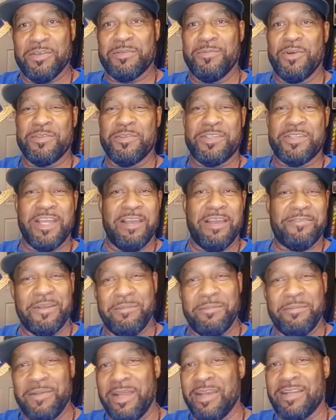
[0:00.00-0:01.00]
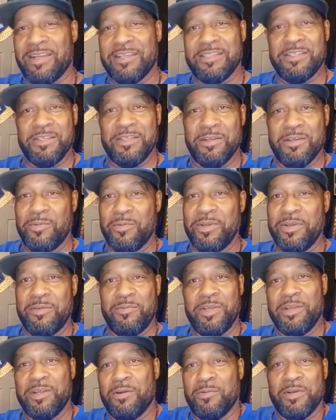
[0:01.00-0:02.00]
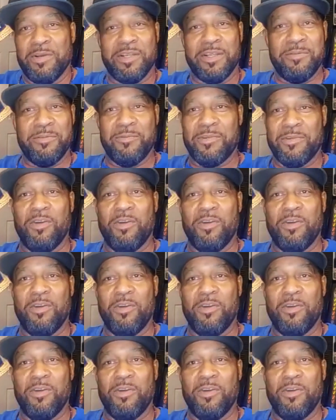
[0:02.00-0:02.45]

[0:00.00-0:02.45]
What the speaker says: Most African Americans, we don't want to